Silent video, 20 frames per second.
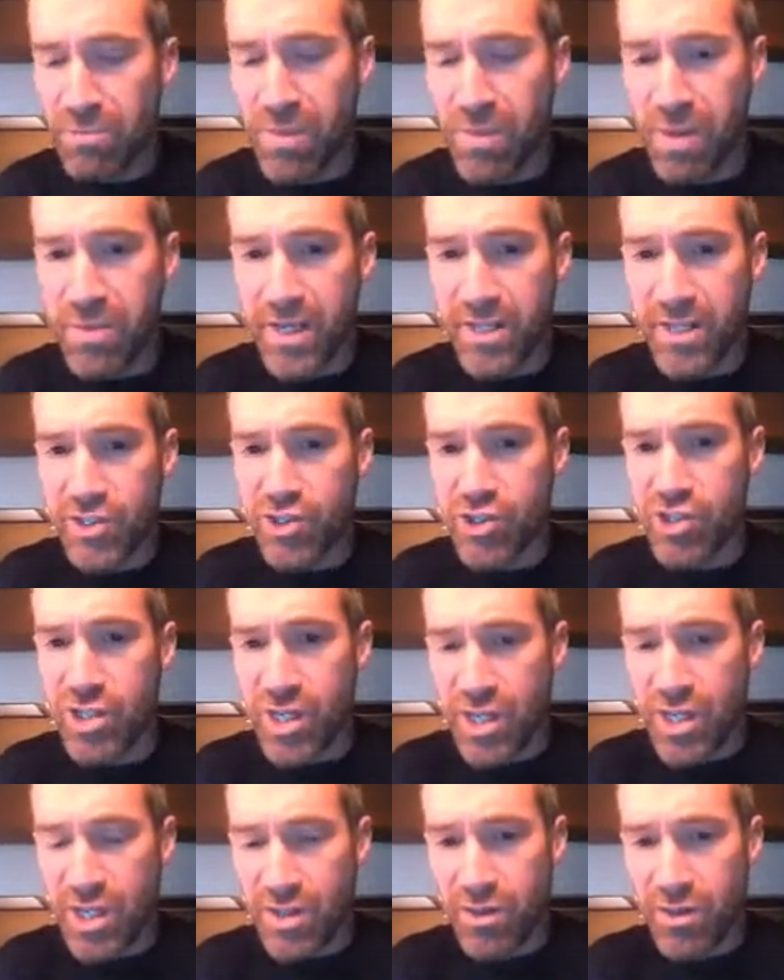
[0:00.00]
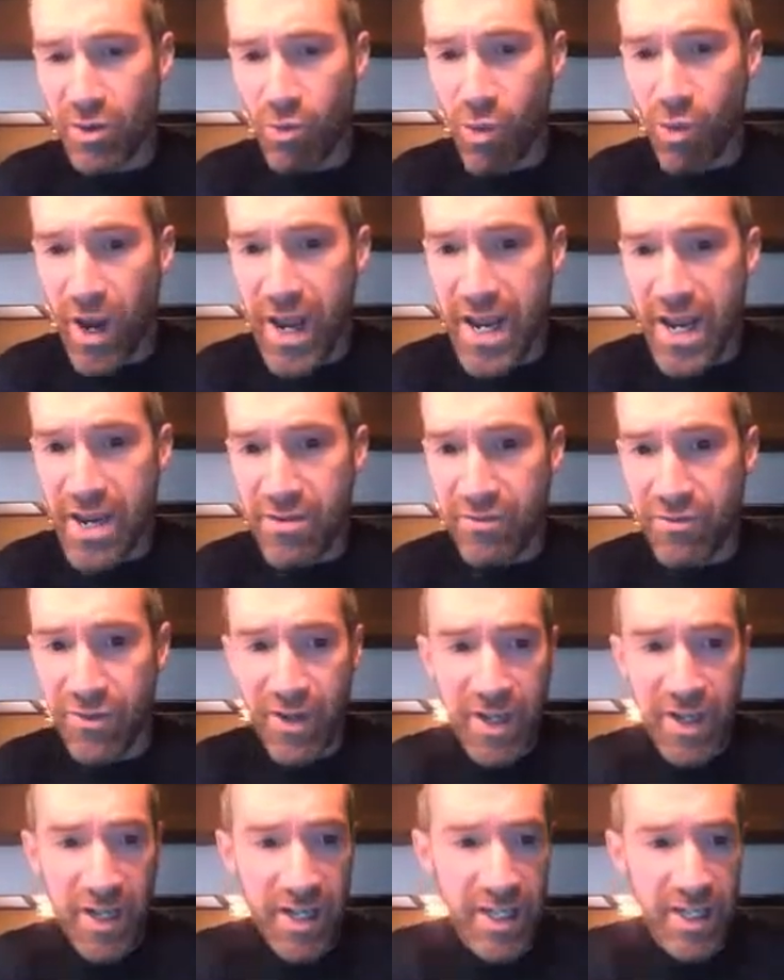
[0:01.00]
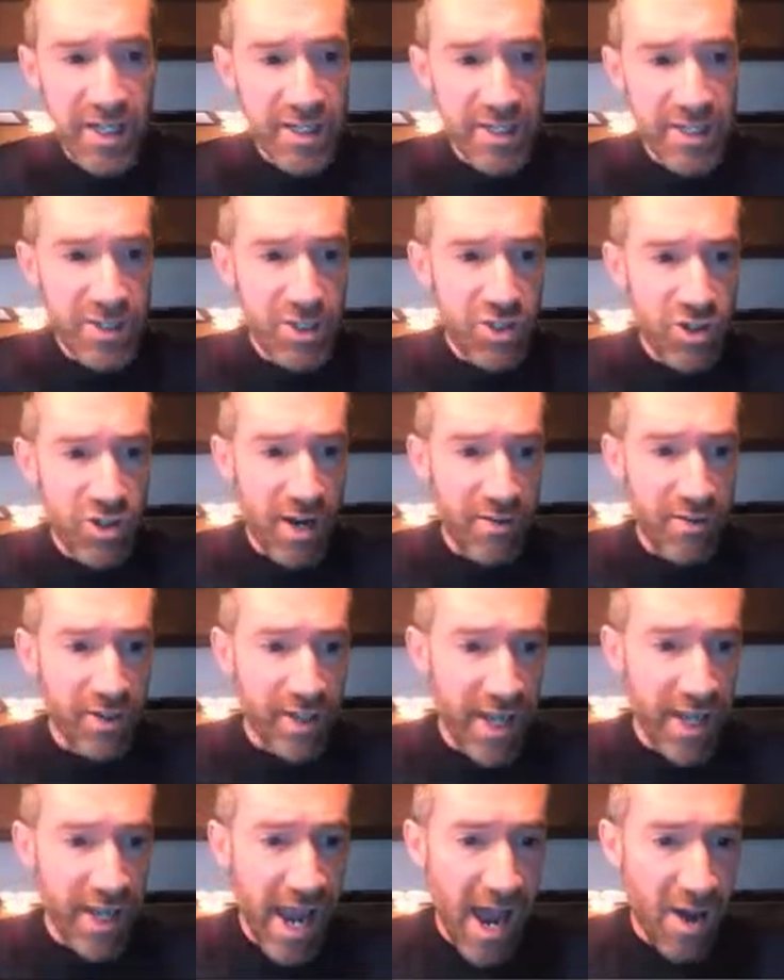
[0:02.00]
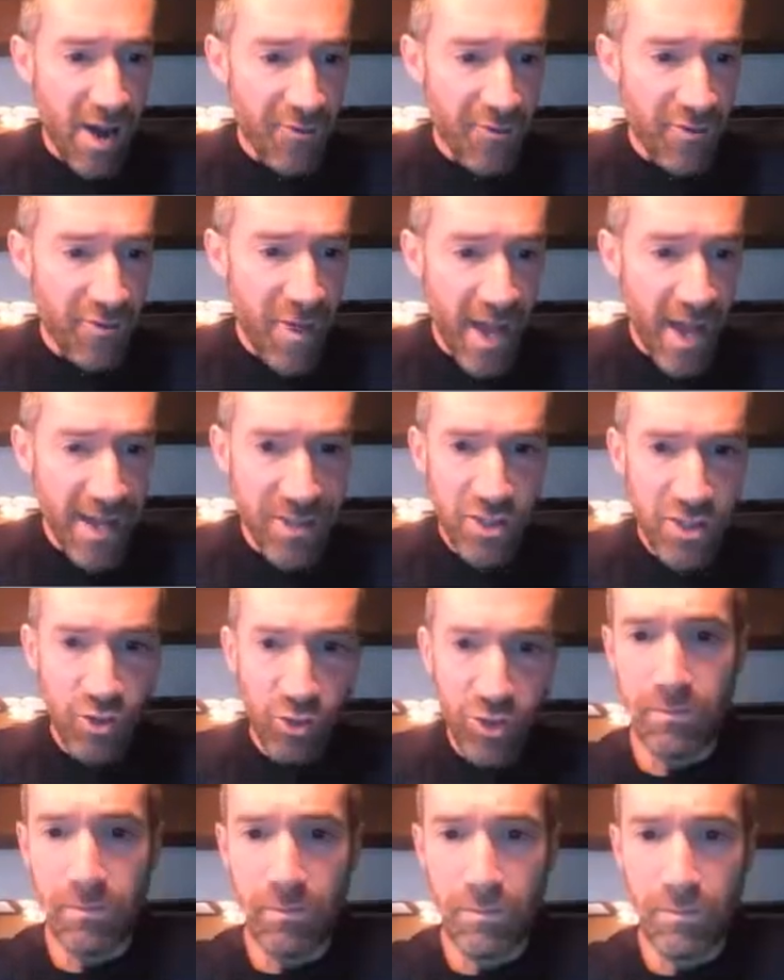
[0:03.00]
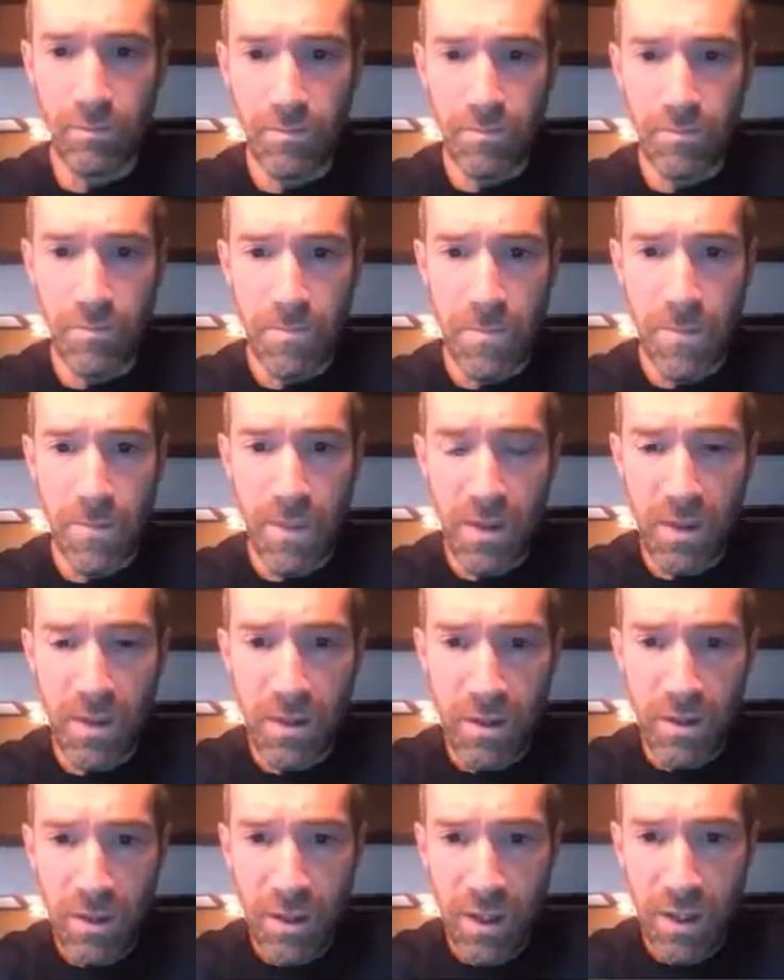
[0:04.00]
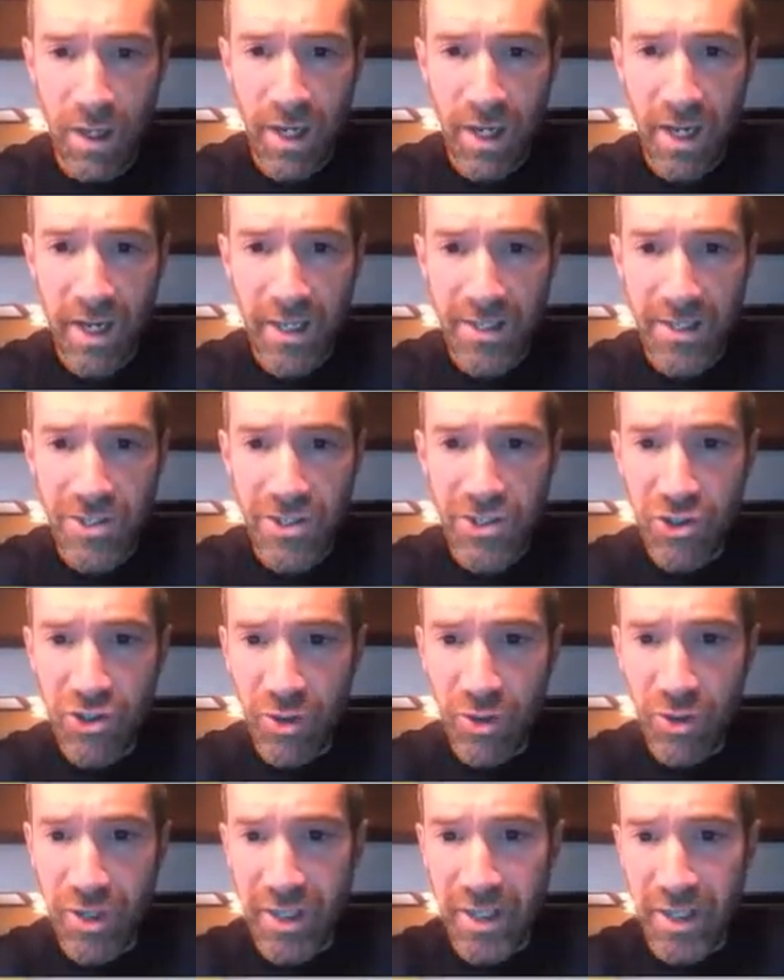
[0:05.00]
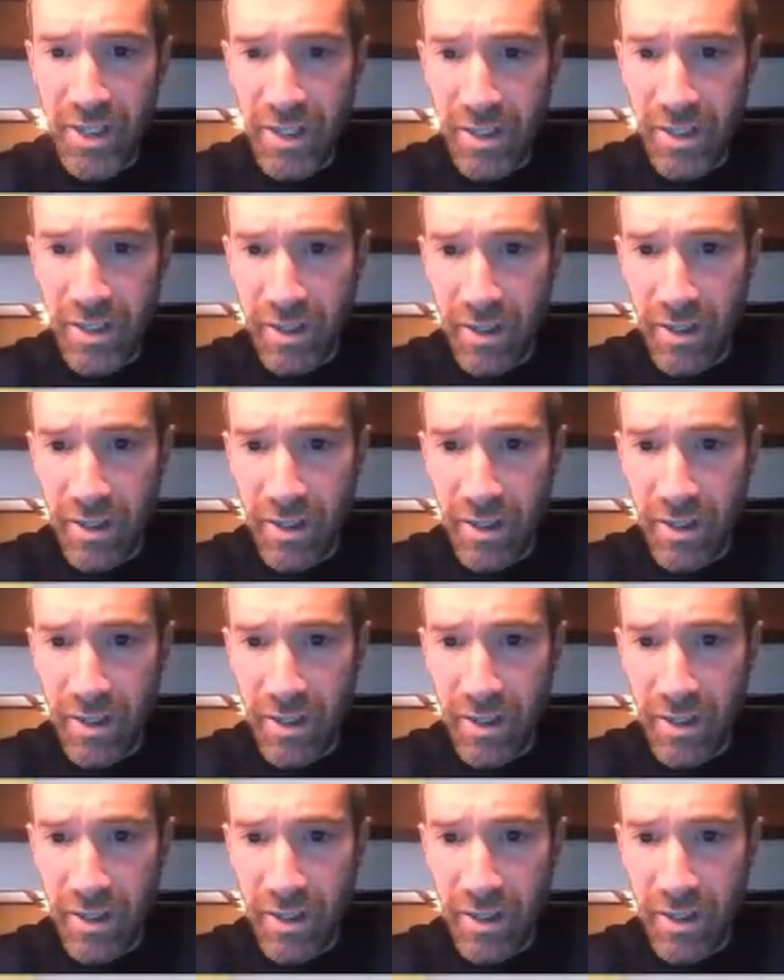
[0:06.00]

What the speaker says: maybe it's the wave is traveling out from that source and it's doing